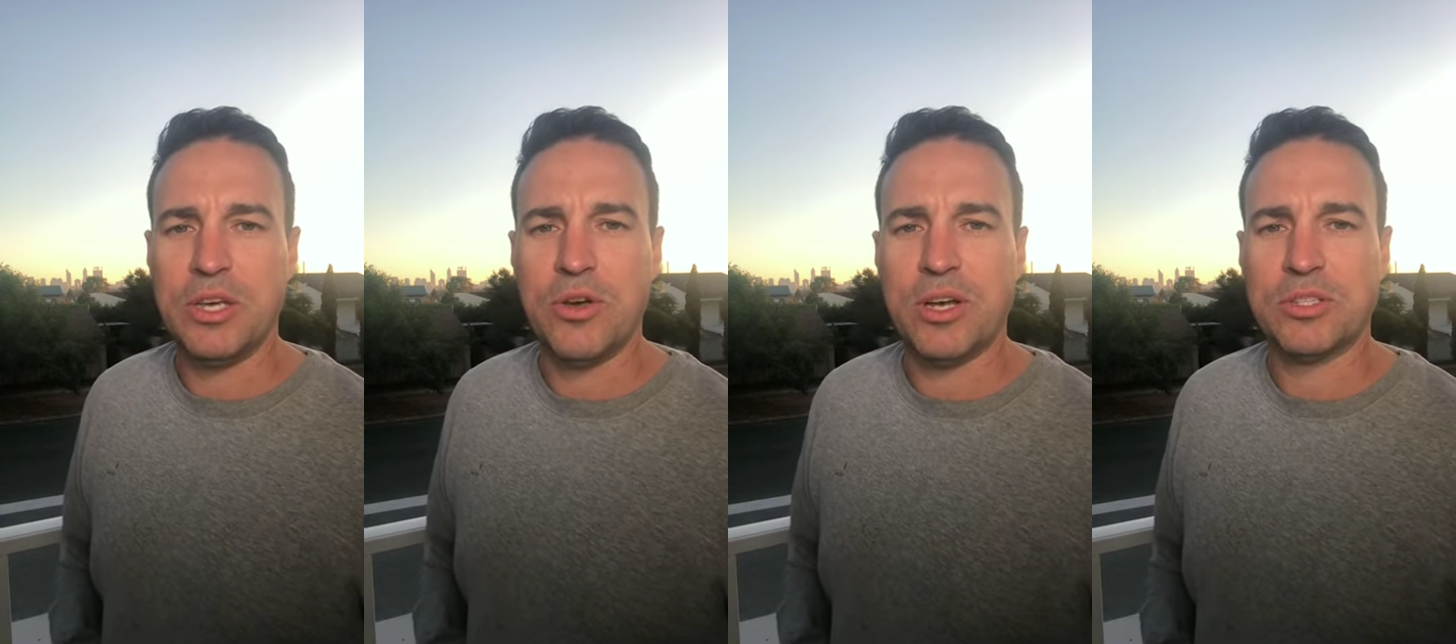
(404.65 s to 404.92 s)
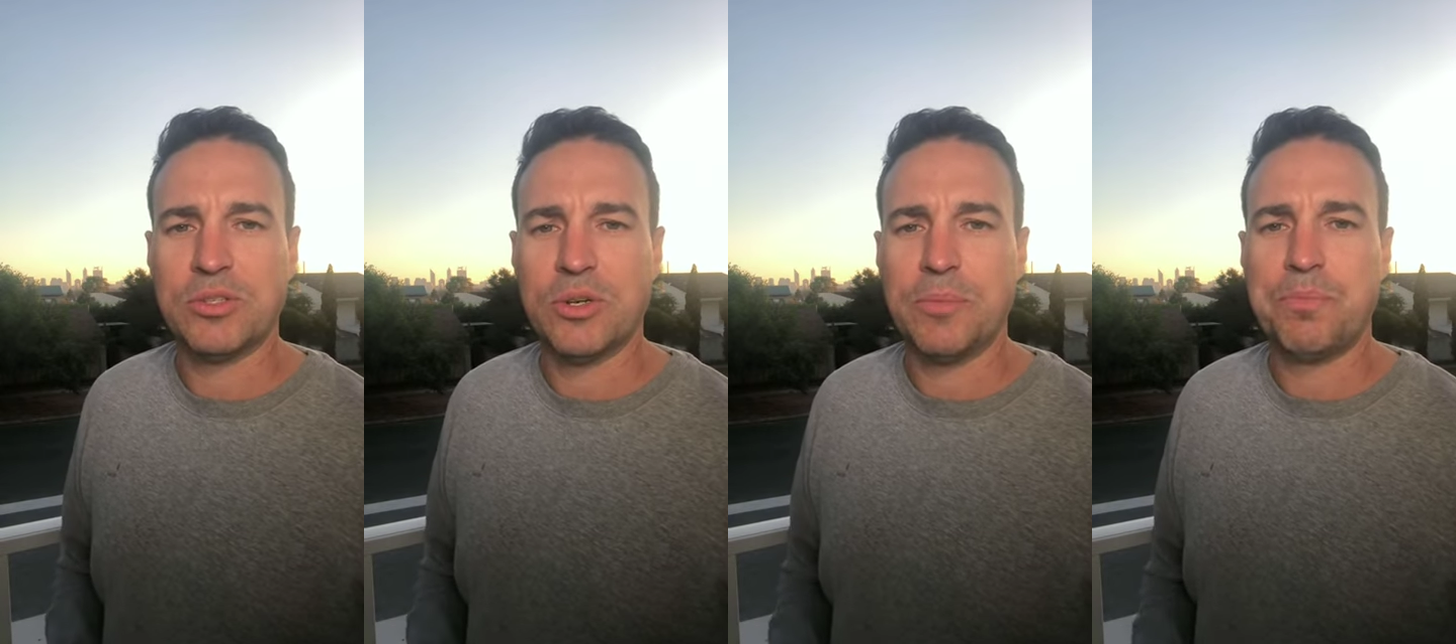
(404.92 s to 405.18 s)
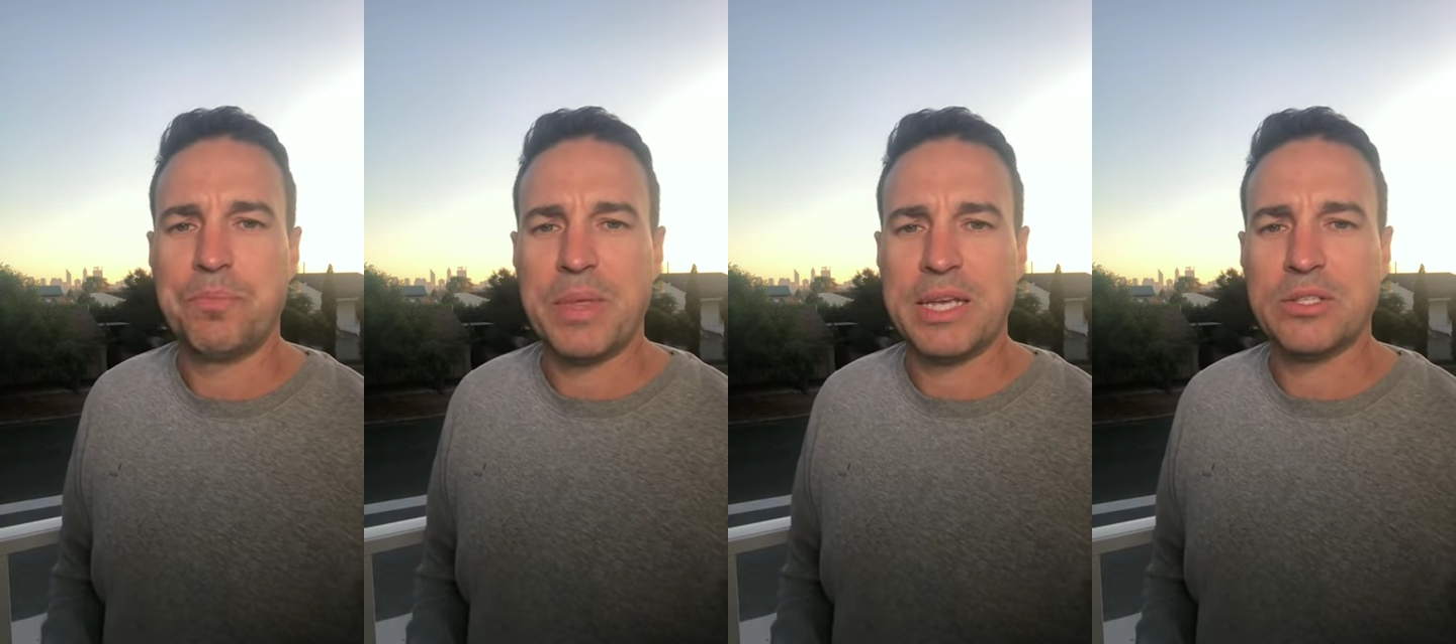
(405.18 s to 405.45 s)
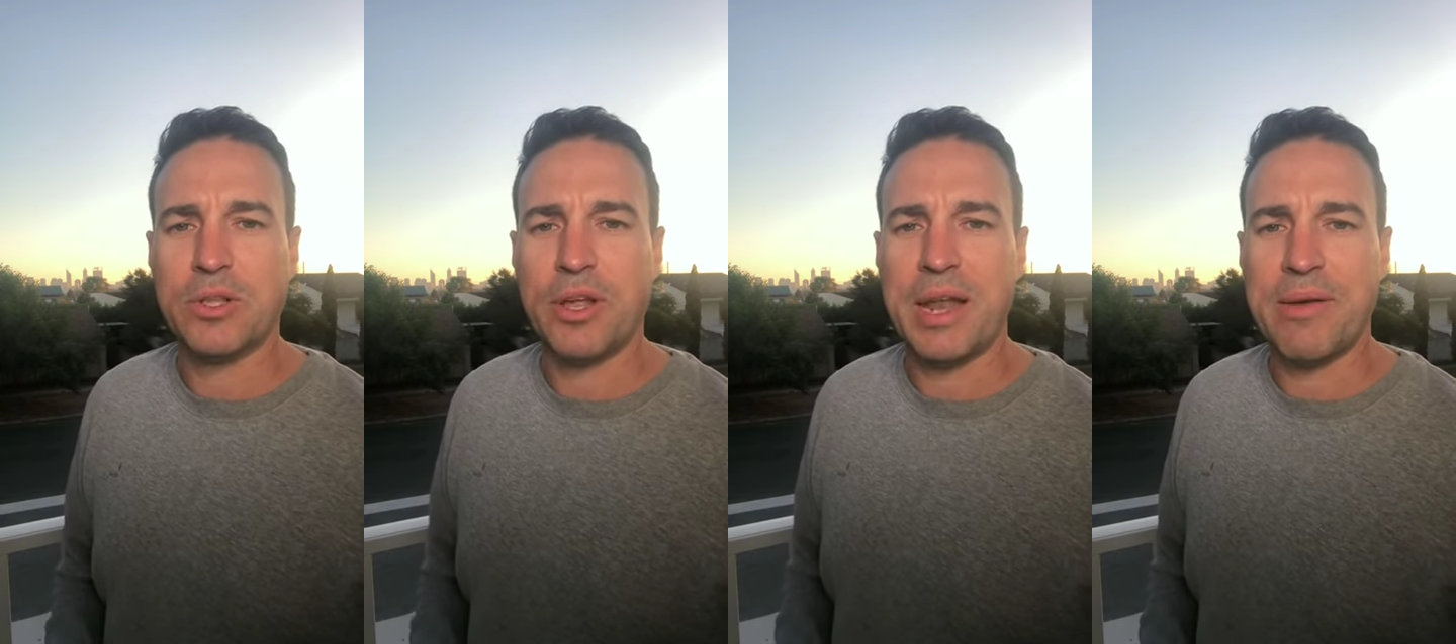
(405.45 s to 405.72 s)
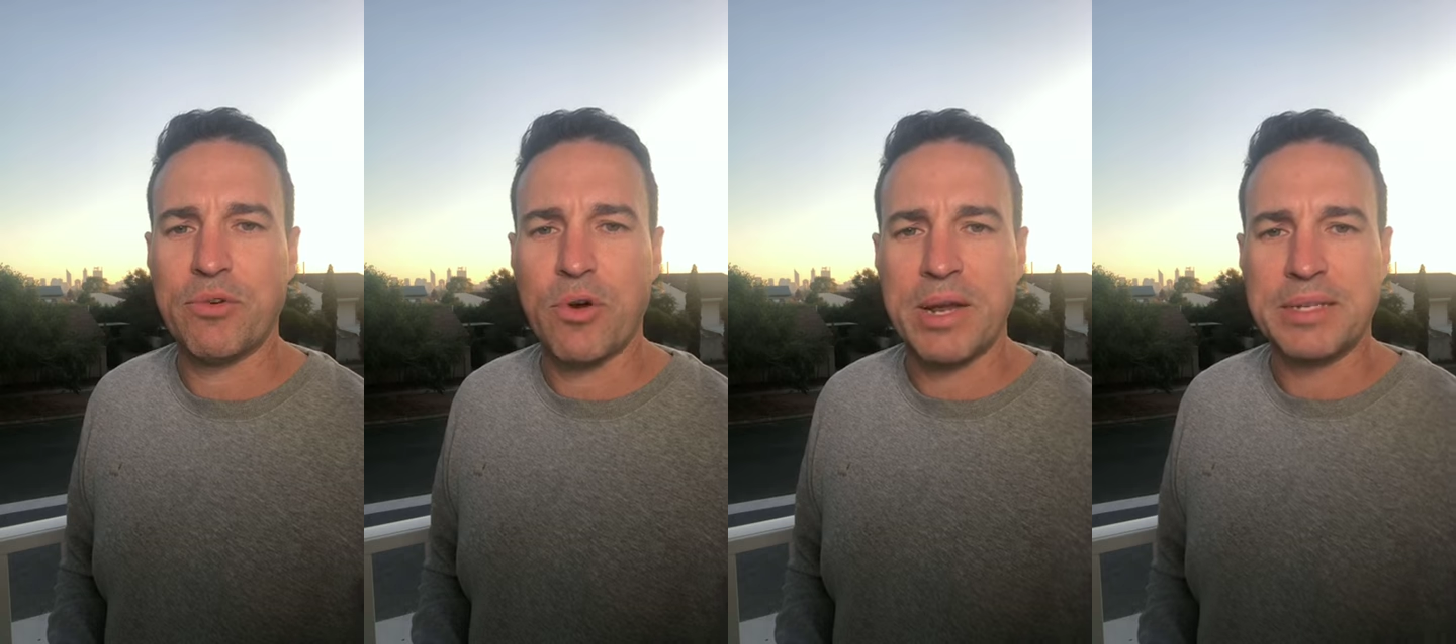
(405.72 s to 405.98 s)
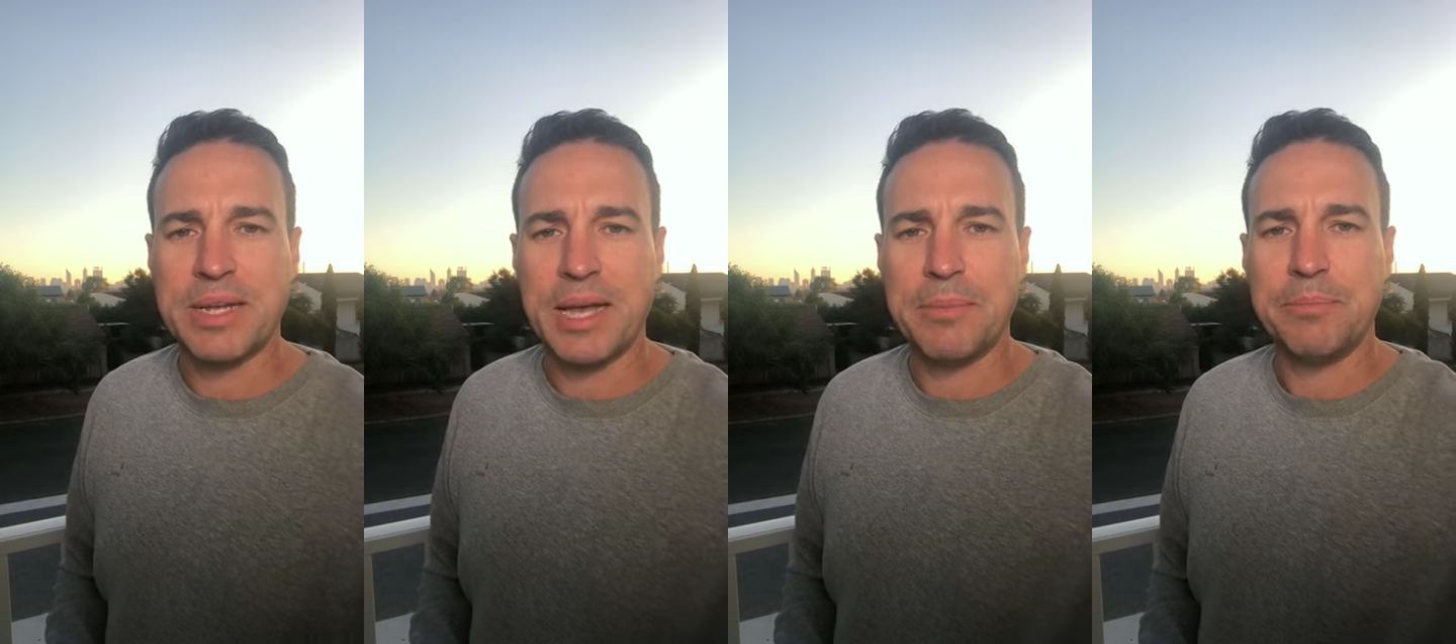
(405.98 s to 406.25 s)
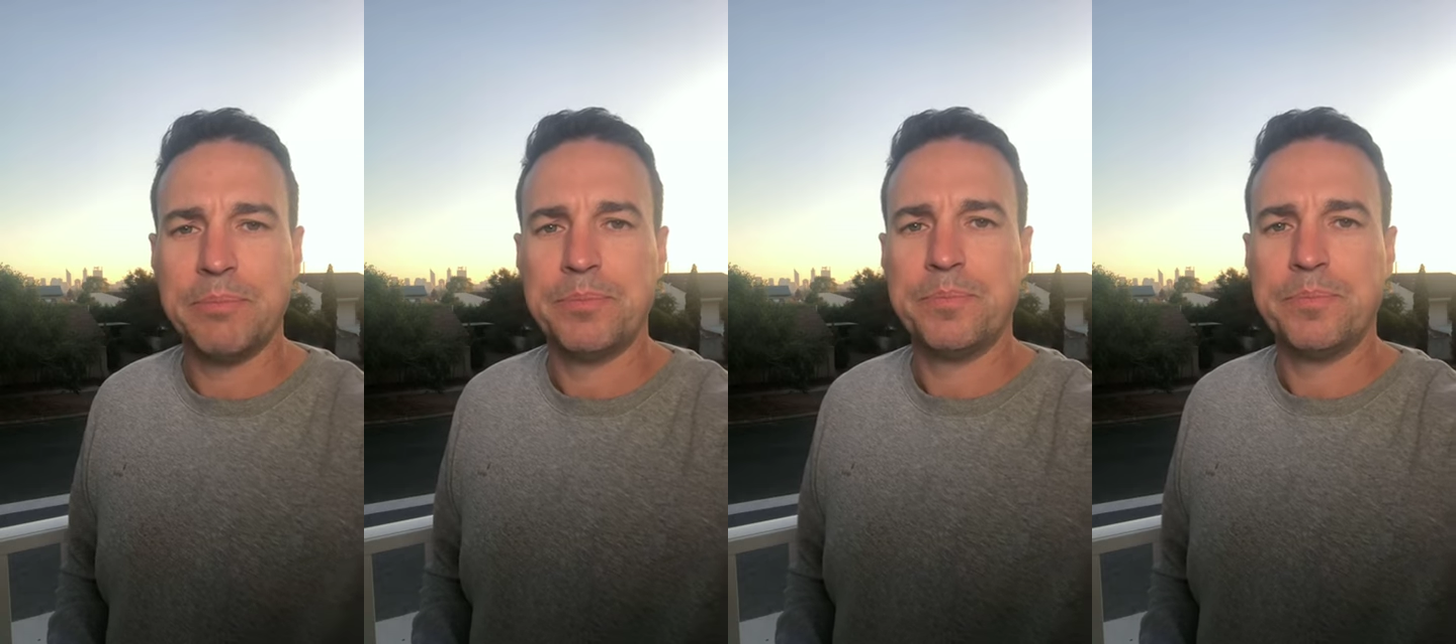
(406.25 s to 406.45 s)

to you guys soon. Thanks a lot. Have a great day.